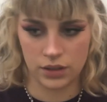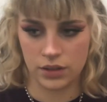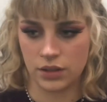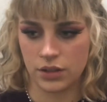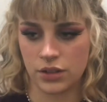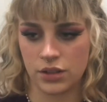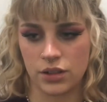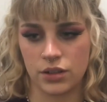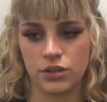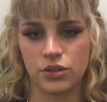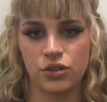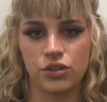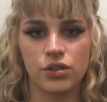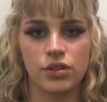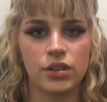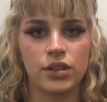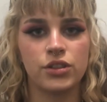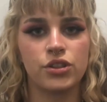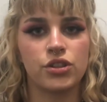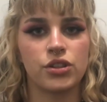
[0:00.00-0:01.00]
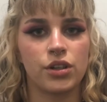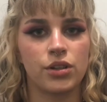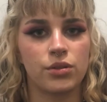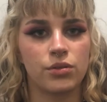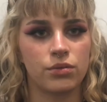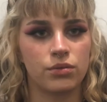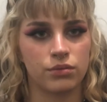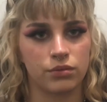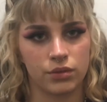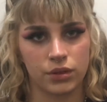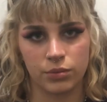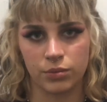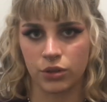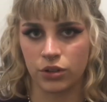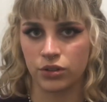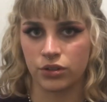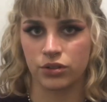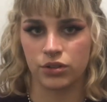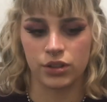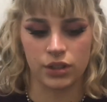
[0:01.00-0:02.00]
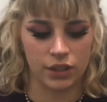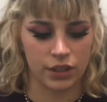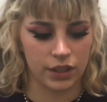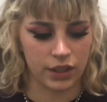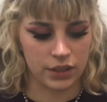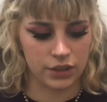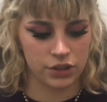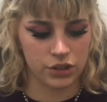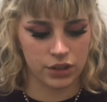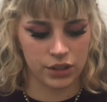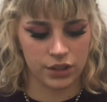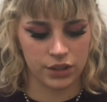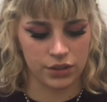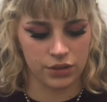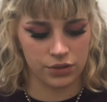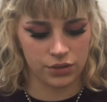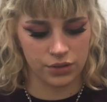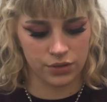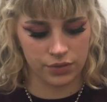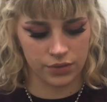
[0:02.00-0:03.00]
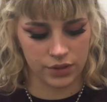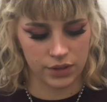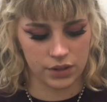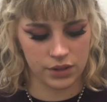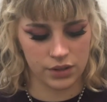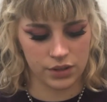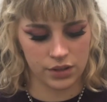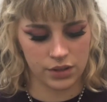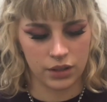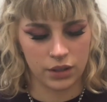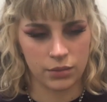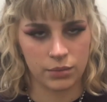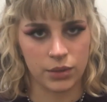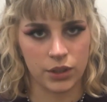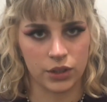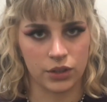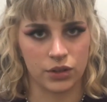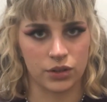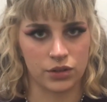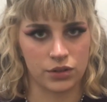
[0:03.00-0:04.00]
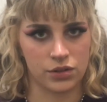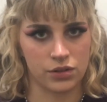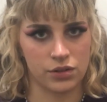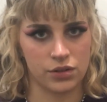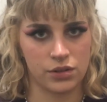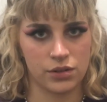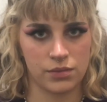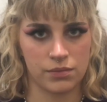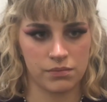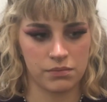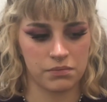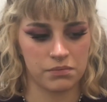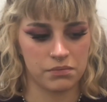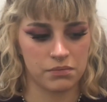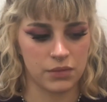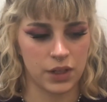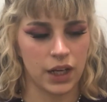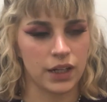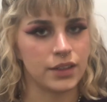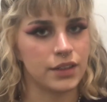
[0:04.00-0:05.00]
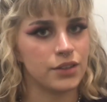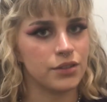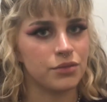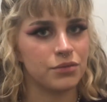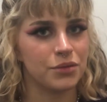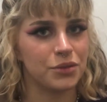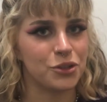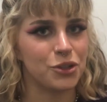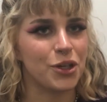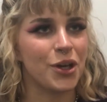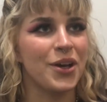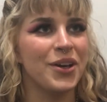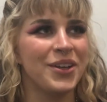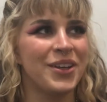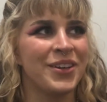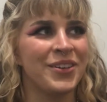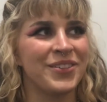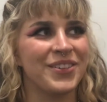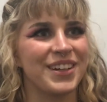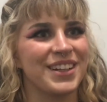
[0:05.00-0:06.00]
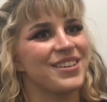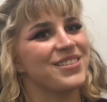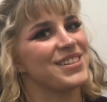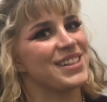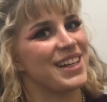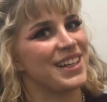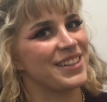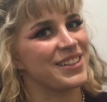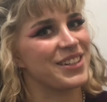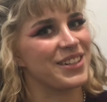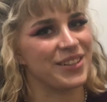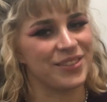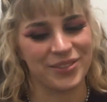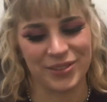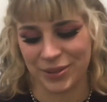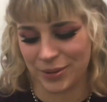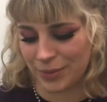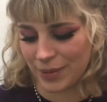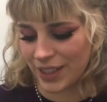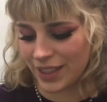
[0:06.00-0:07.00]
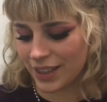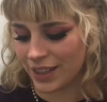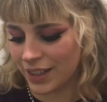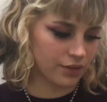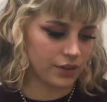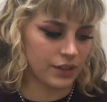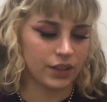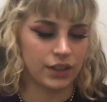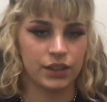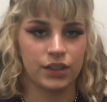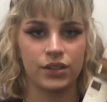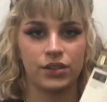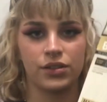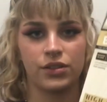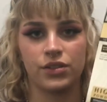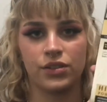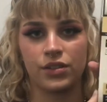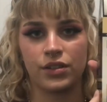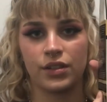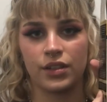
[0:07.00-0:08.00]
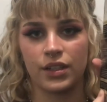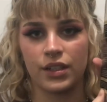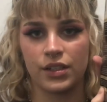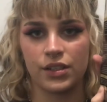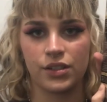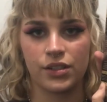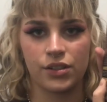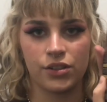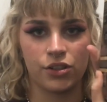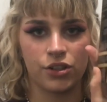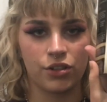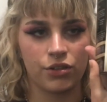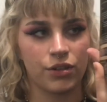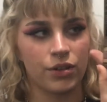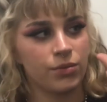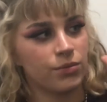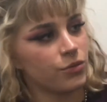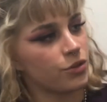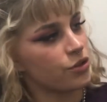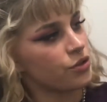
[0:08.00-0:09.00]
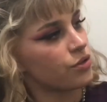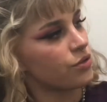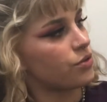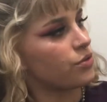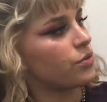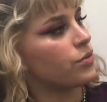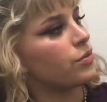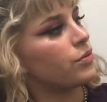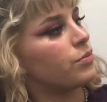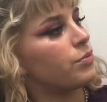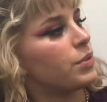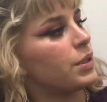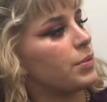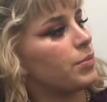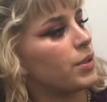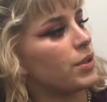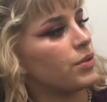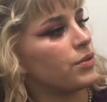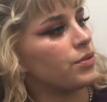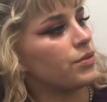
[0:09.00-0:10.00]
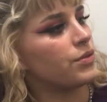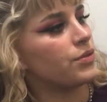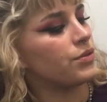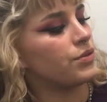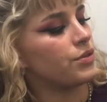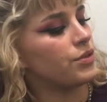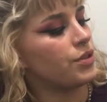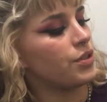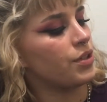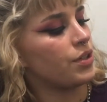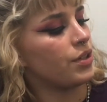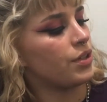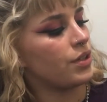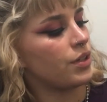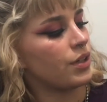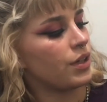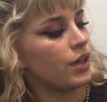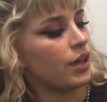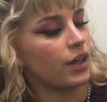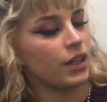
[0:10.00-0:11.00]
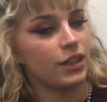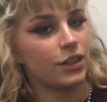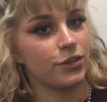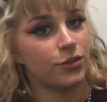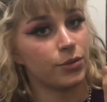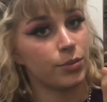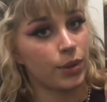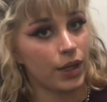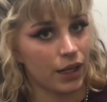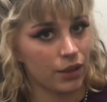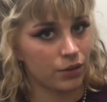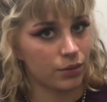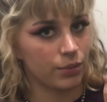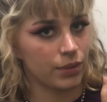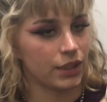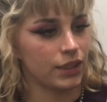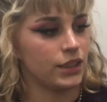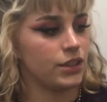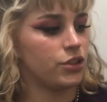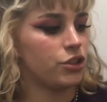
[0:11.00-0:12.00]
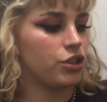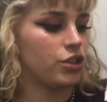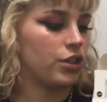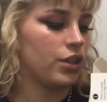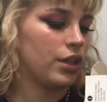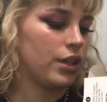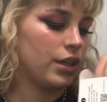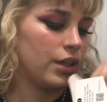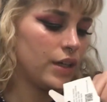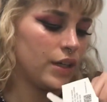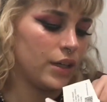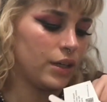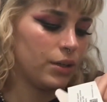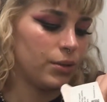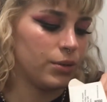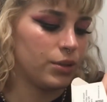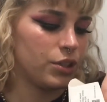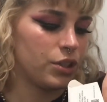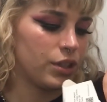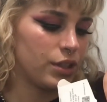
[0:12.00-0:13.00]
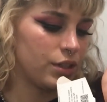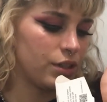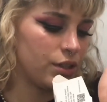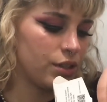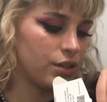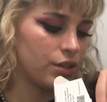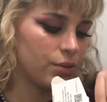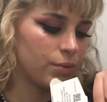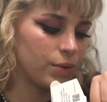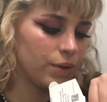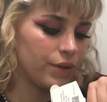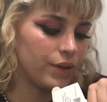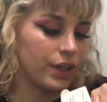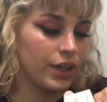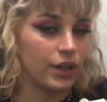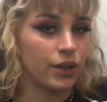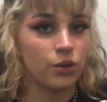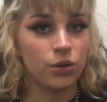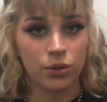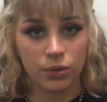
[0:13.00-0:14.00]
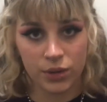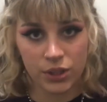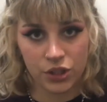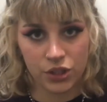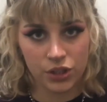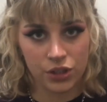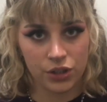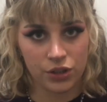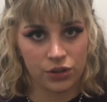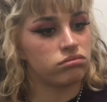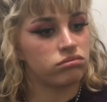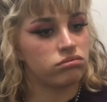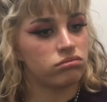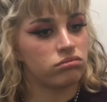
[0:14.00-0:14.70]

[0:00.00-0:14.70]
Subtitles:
So I just thought I'd show the products that I actually used for this, because I didn't show them while I was actually filming. I used this Jerome Russell Be Blonde High Lift Powder Bleach, which is the one that I always use.